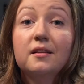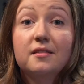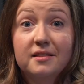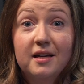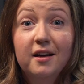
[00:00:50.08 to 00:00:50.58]

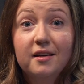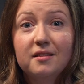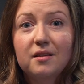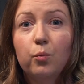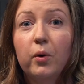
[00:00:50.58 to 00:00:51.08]
To start,
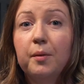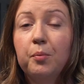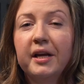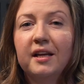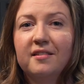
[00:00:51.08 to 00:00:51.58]
we're
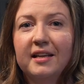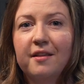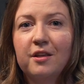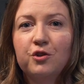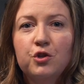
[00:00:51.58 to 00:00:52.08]
bringing
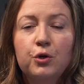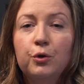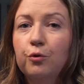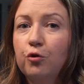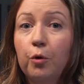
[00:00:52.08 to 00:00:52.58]
together
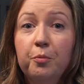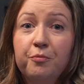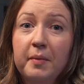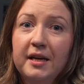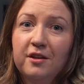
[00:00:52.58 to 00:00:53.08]
two
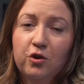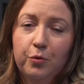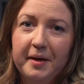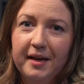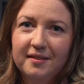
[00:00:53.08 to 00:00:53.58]
top-of-mind
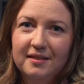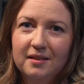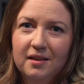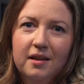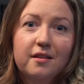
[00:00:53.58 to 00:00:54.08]
topics,
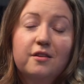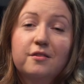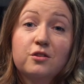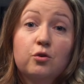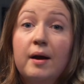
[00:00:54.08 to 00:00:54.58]
the
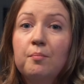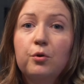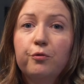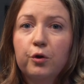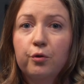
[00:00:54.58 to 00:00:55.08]

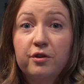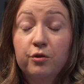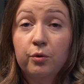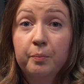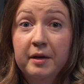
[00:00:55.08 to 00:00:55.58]
scramble for
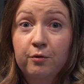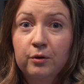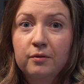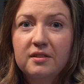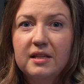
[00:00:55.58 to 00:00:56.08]
critical
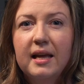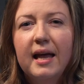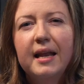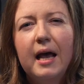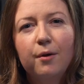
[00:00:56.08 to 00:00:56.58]
minerals
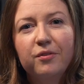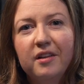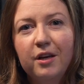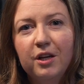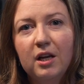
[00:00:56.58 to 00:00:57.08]
and how
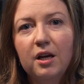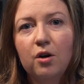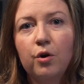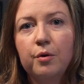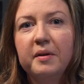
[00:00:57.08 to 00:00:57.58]
circular
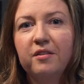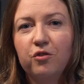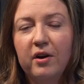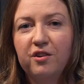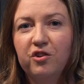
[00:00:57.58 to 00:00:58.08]
economy
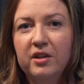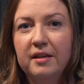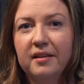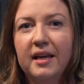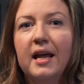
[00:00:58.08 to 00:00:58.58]

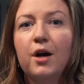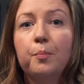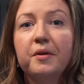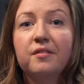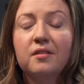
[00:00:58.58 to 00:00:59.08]
strategies can
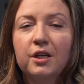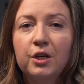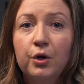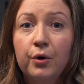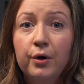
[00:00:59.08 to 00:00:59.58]
help us
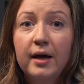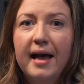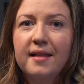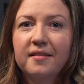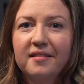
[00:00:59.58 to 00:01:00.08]
secure
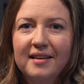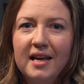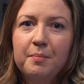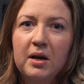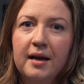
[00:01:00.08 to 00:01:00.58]
and
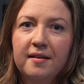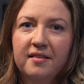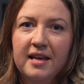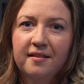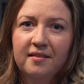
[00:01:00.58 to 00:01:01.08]
stabilise their